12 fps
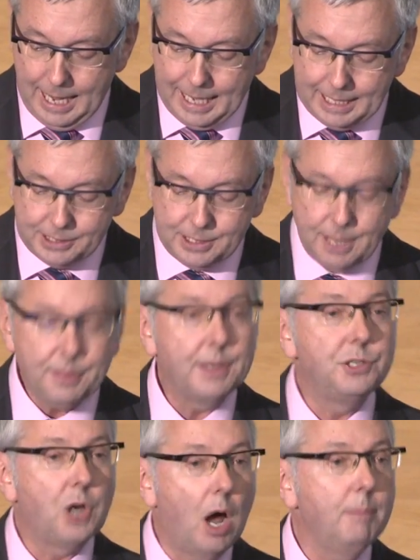is that the
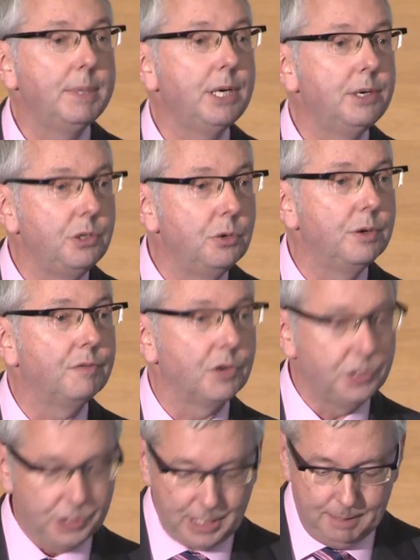dominant
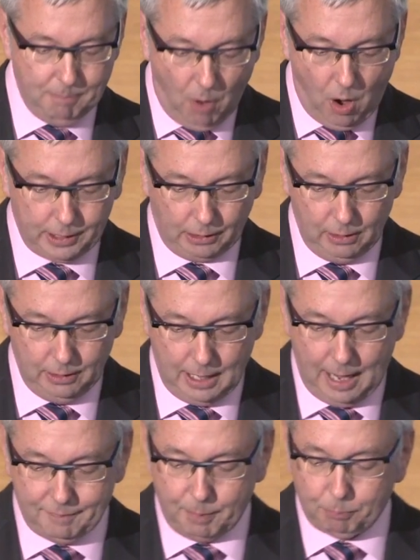university model
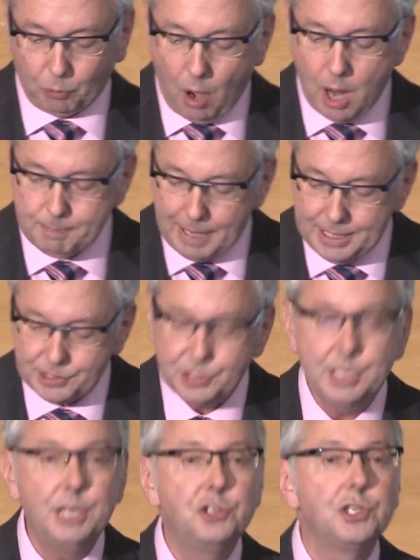of a broad-based
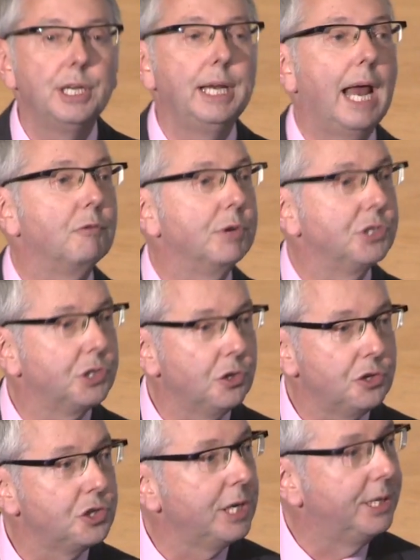teaching and
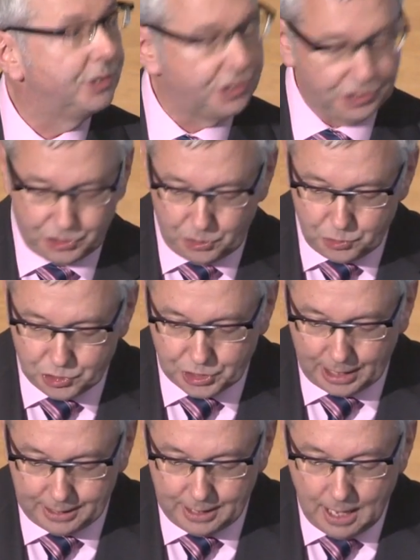research
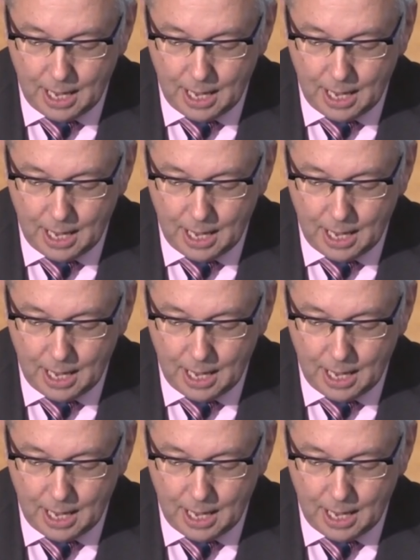institution